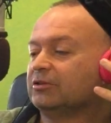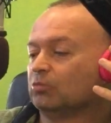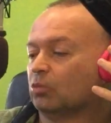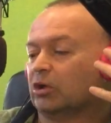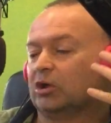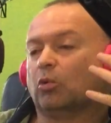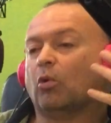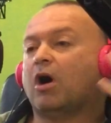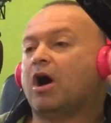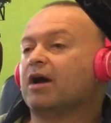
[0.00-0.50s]

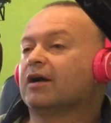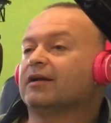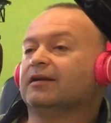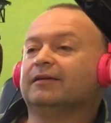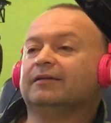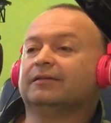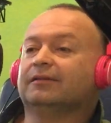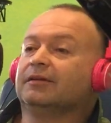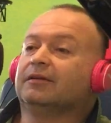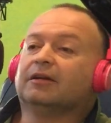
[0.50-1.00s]
Were
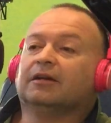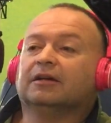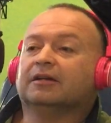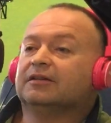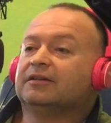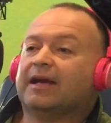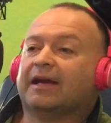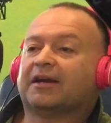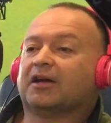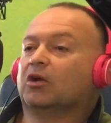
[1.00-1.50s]
you
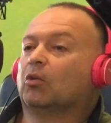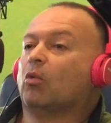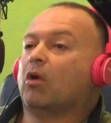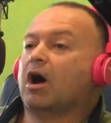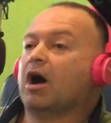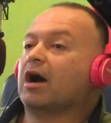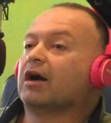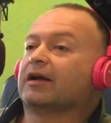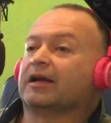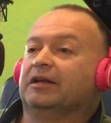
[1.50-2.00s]
taking a
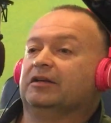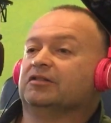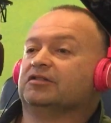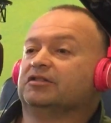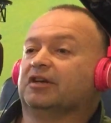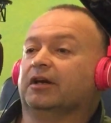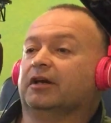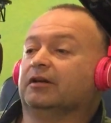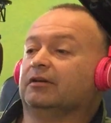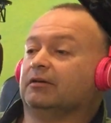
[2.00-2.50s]
walk, and you
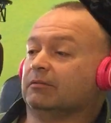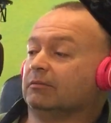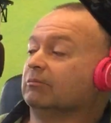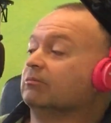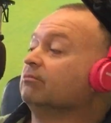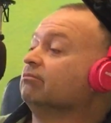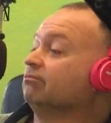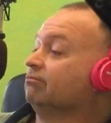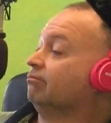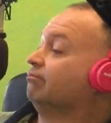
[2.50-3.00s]
said,
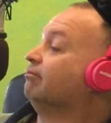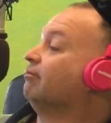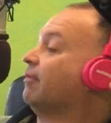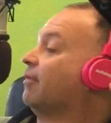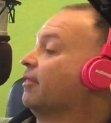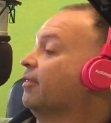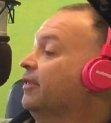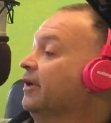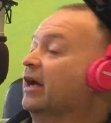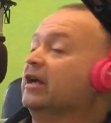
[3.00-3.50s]

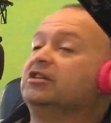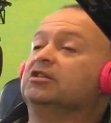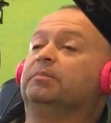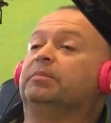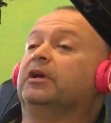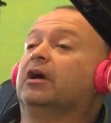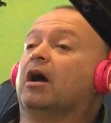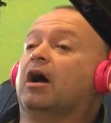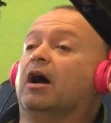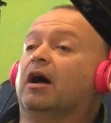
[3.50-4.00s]
The Edge of
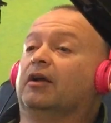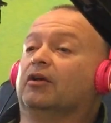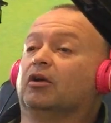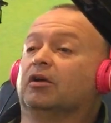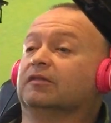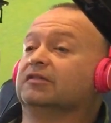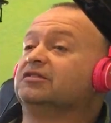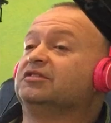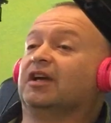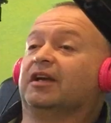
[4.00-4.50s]
Beyond?
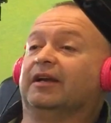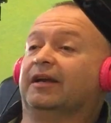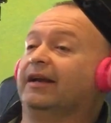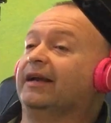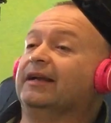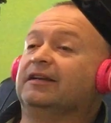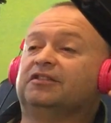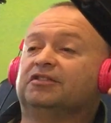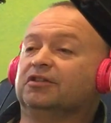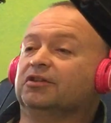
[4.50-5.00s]
All of a sudden, it
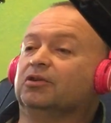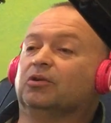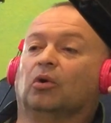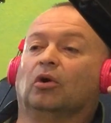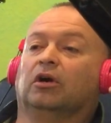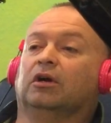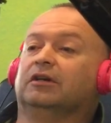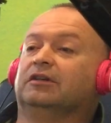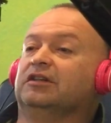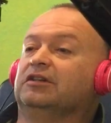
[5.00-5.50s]
hit you,
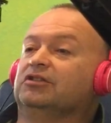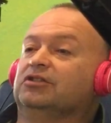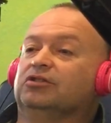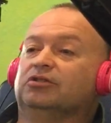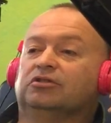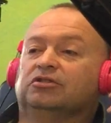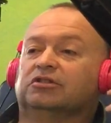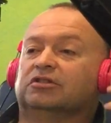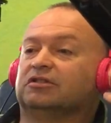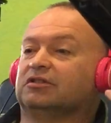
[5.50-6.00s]
or
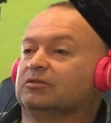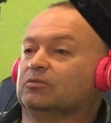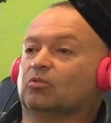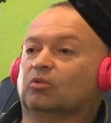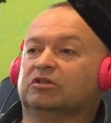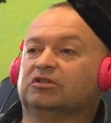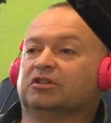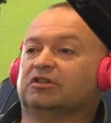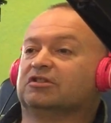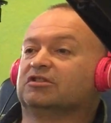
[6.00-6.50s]

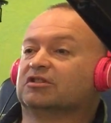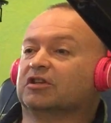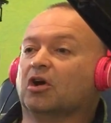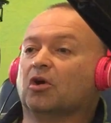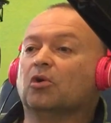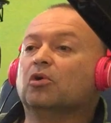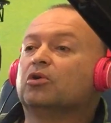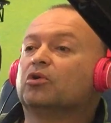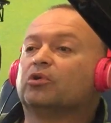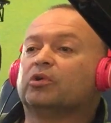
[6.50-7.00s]
was it a
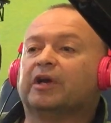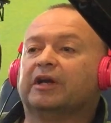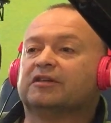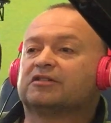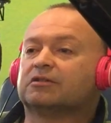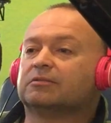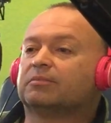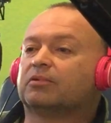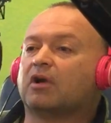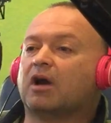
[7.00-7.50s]
slow
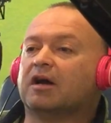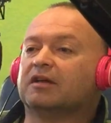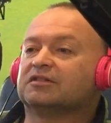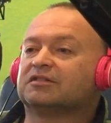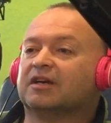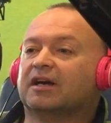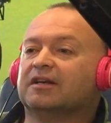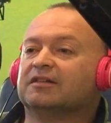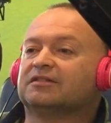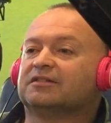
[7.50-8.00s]
creation
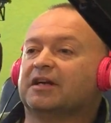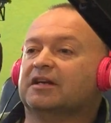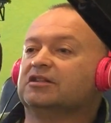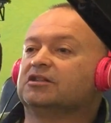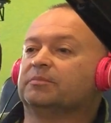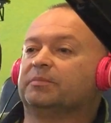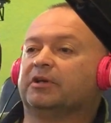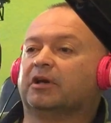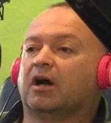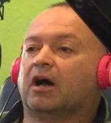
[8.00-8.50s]
process? The
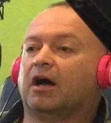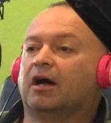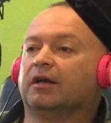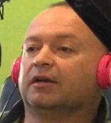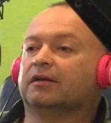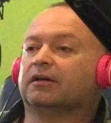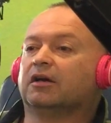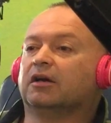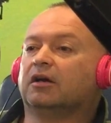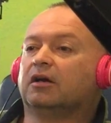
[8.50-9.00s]
Edge of Beyond.